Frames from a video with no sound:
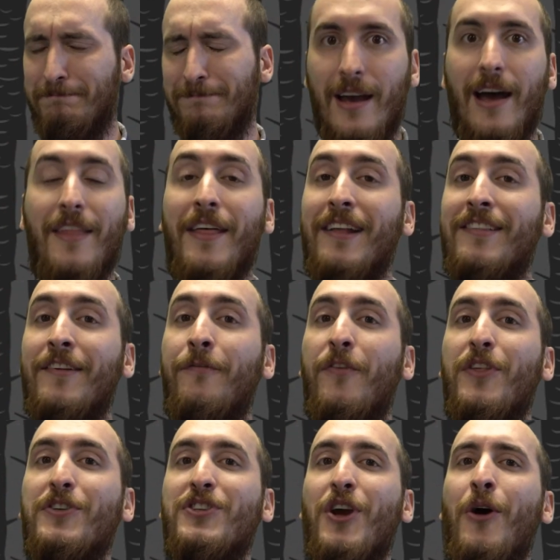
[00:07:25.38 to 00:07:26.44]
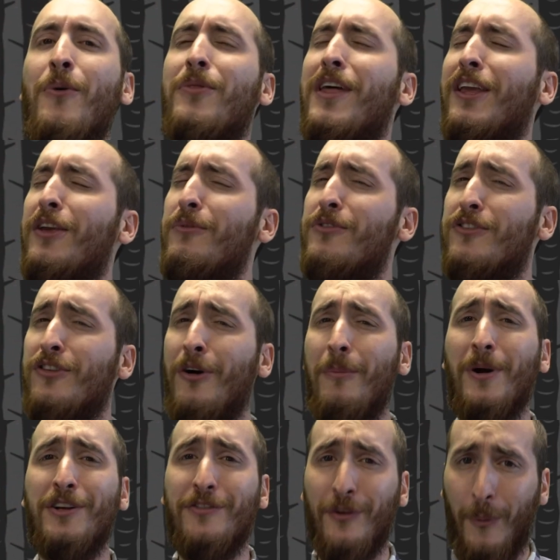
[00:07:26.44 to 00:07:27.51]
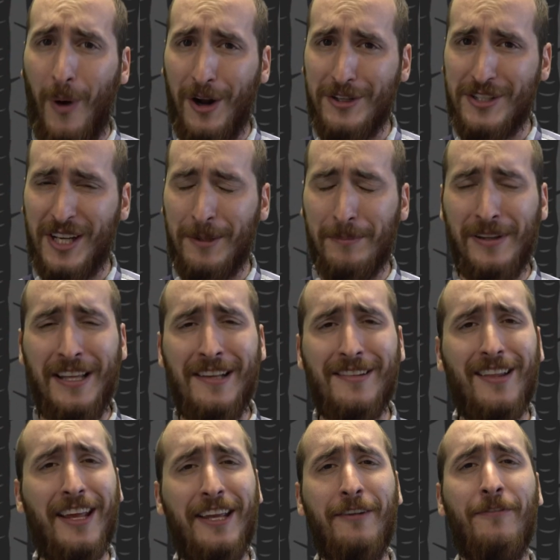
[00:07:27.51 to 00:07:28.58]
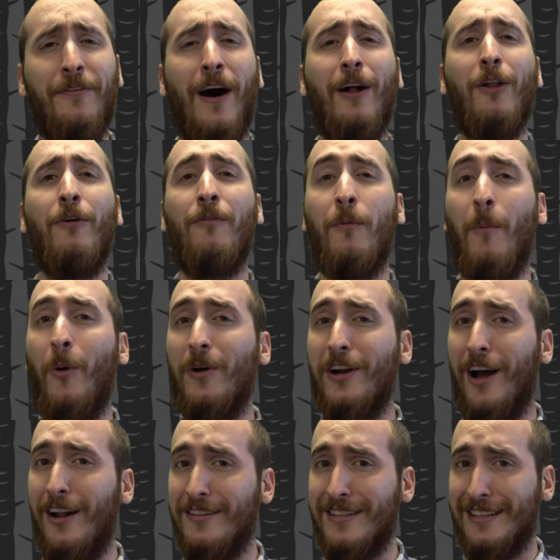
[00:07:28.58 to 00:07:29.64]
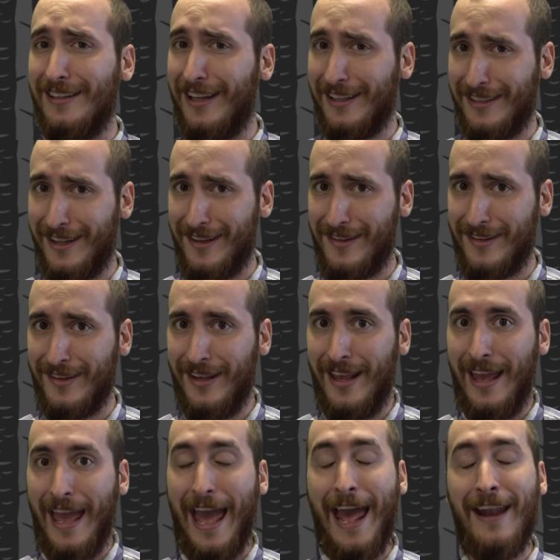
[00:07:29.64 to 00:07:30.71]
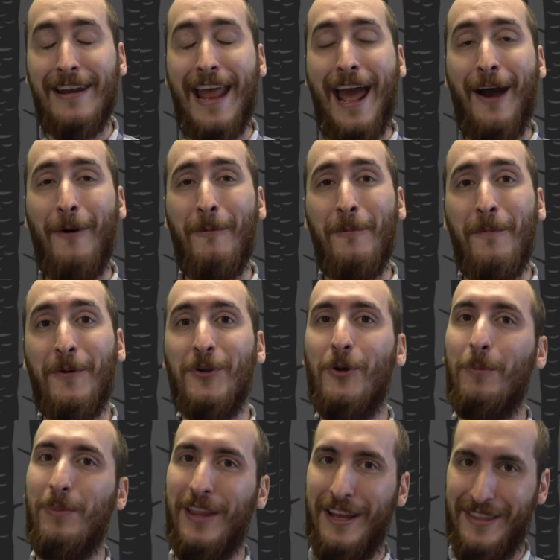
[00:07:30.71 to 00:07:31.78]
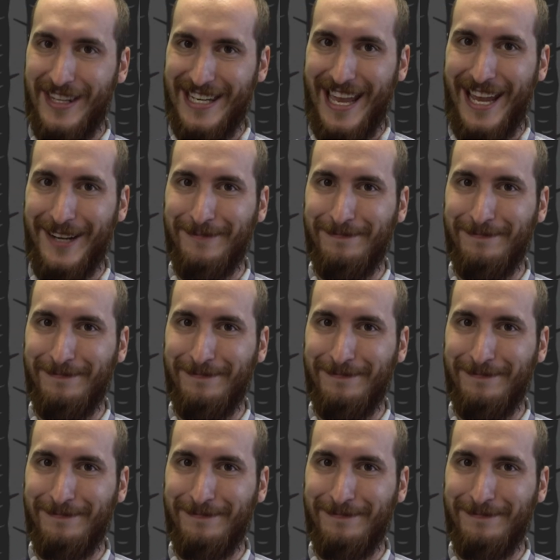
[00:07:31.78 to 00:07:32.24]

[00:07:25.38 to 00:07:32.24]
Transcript: And that's it for the show. Thank you so much for watching. Please like and follow for more content like this. And now, your play of the day.